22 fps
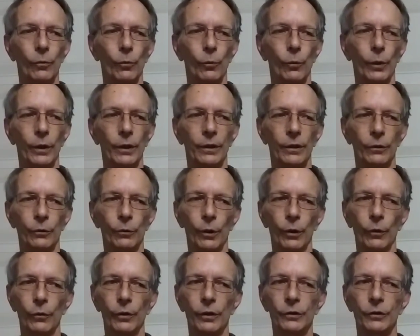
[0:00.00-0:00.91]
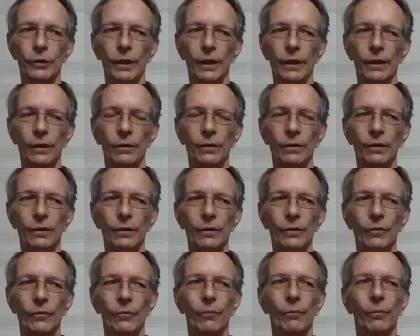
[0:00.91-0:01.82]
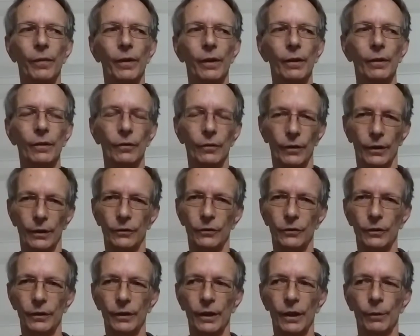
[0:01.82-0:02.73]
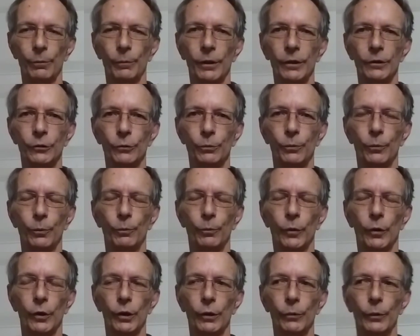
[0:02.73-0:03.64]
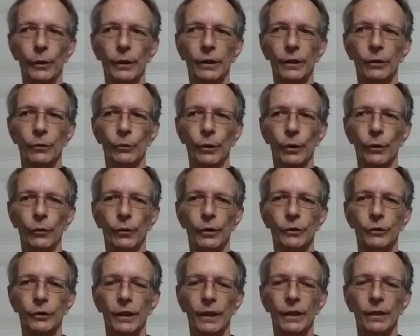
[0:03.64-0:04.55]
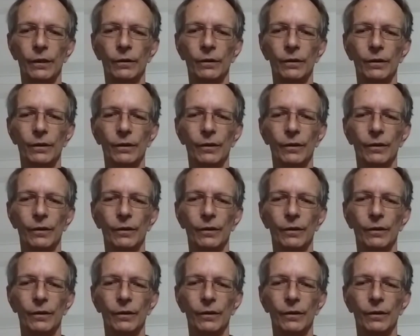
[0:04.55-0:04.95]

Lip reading: We can grow the channel. Let's see how much more we can grow the channel.